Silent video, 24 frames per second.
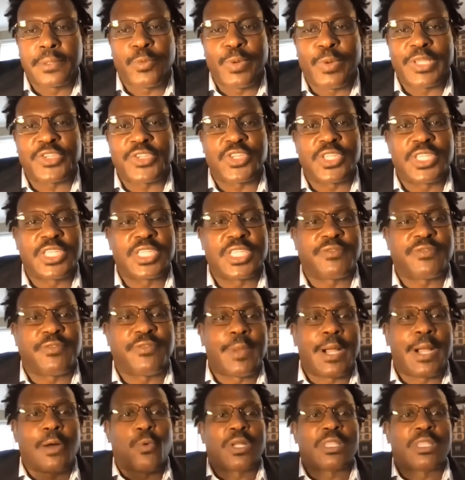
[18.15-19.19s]
questions
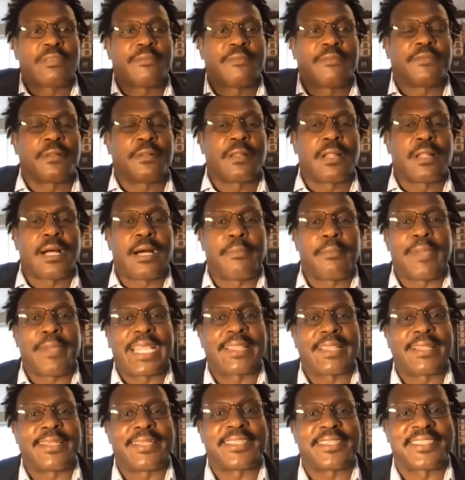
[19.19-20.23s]
from our wonderful
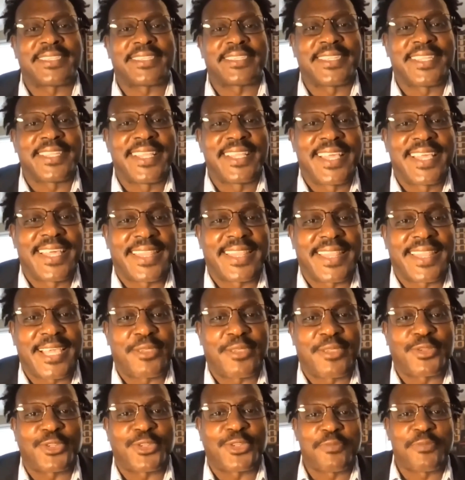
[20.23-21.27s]
panelists.
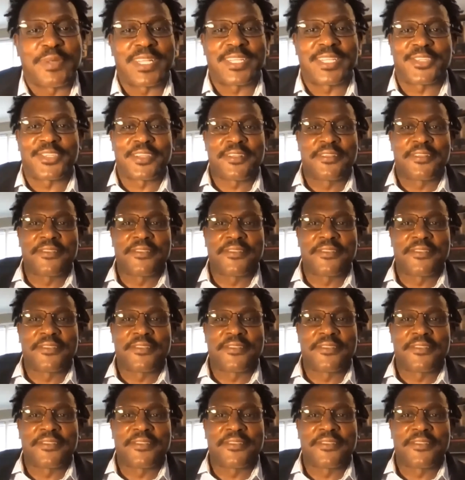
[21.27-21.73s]
Thank you so much.